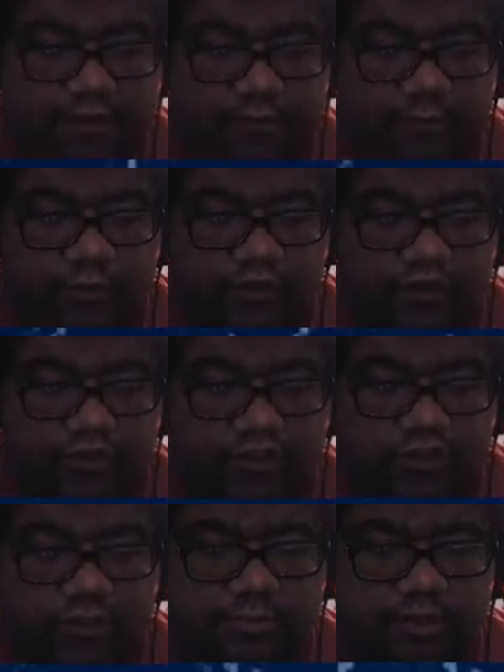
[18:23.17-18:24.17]
Which,
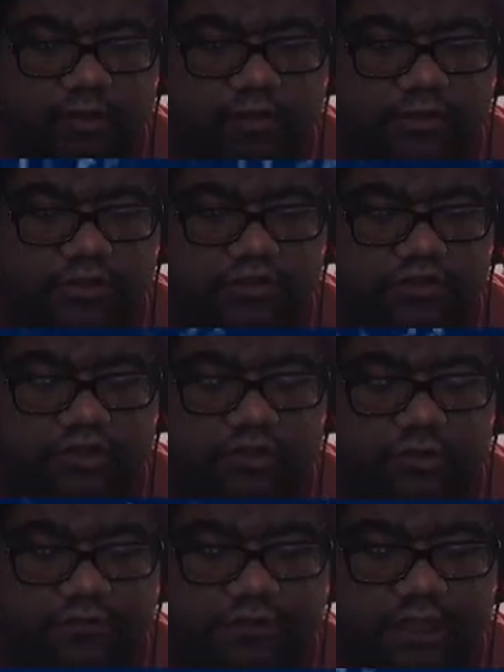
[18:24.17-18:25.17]
to be honest, sort
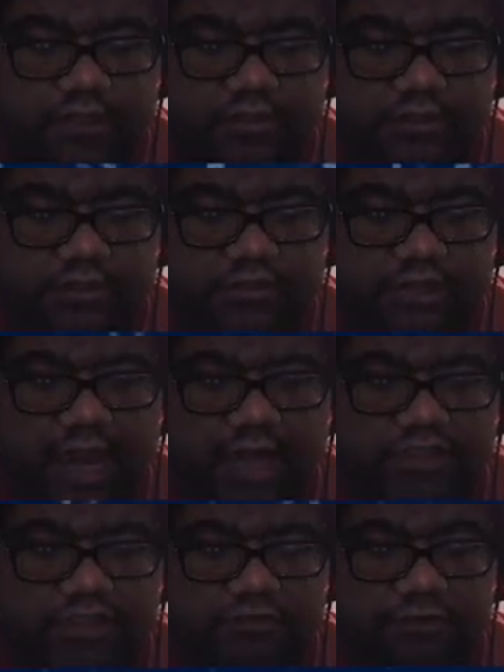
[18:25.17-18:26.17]
of sucks. It's
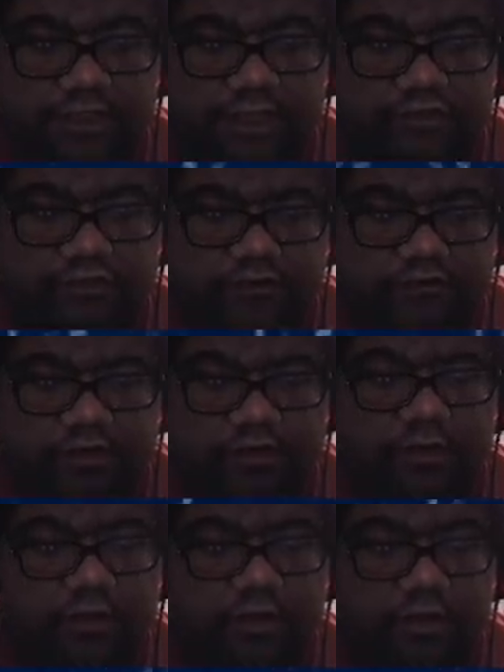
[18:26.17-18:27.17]
actually really interesting.
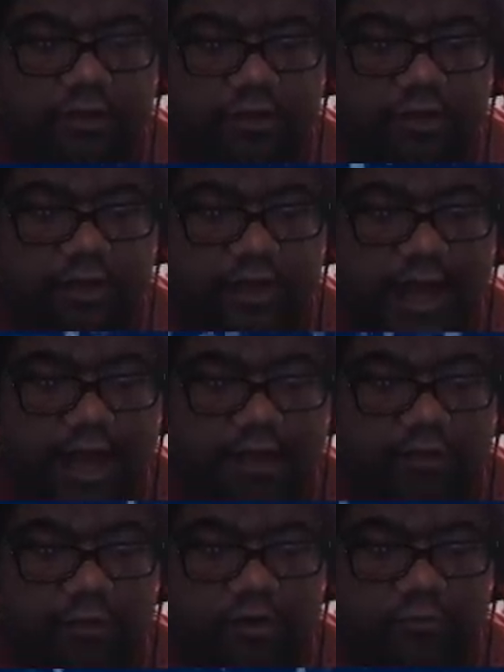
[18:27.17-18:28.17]
I
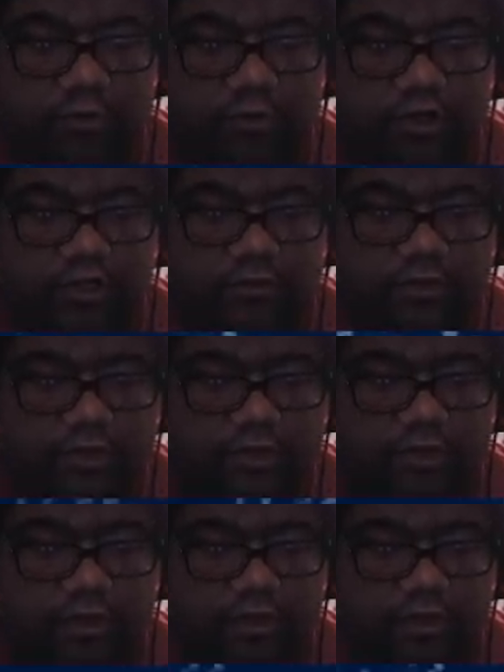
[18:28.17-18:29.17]
don't want to bore you.
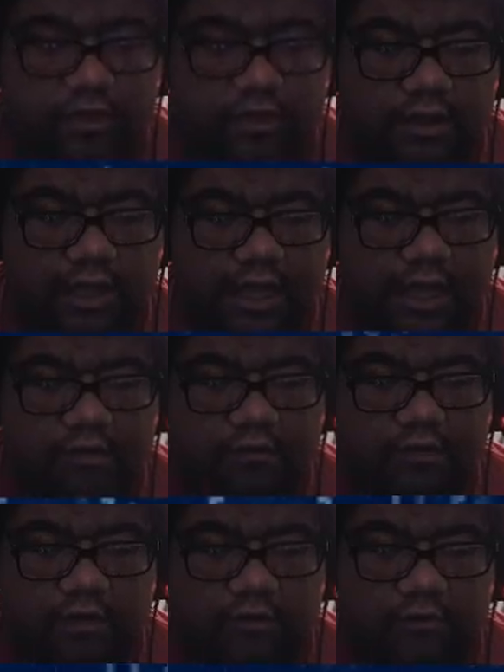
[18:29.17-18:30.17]
I don't
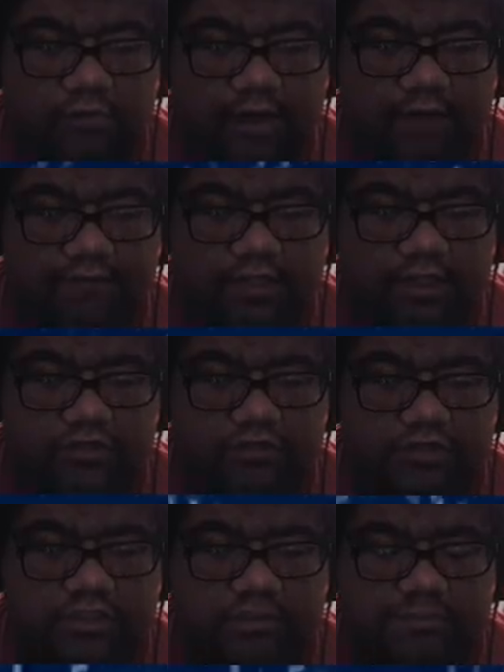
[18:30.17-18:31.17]
know. Having an
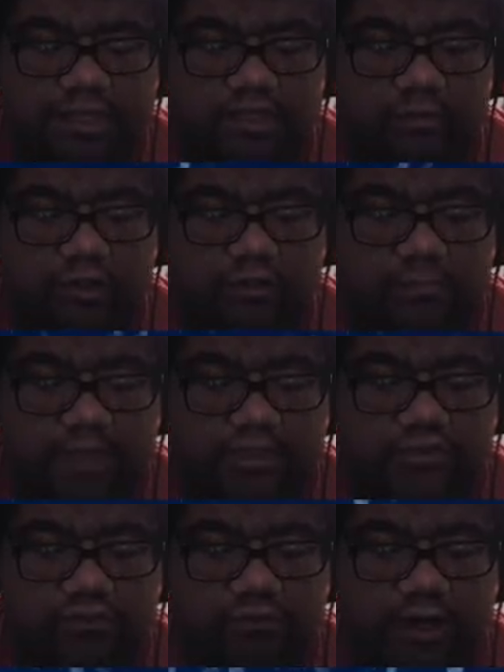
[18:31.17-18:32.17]
interest doesn't make you
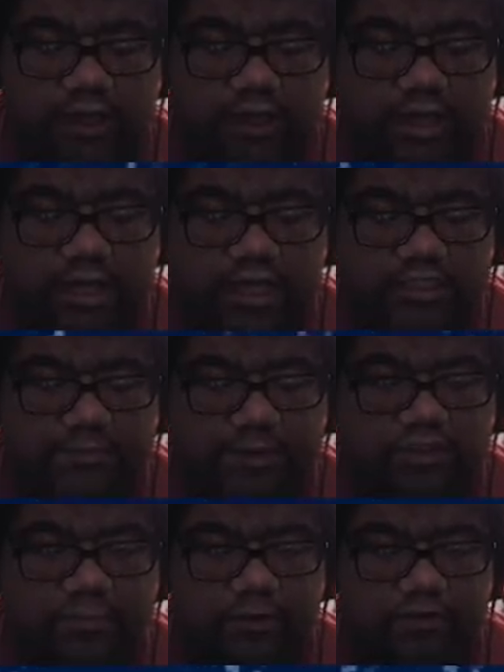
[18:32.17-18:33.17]
one-dimensional, right? It's
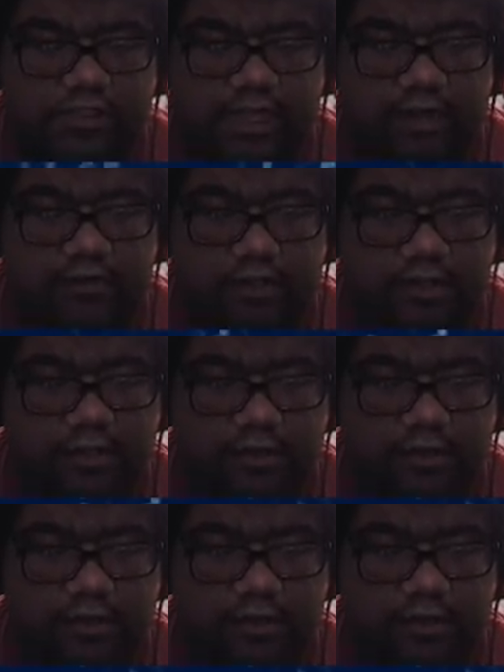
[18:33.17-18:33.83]
about your personality.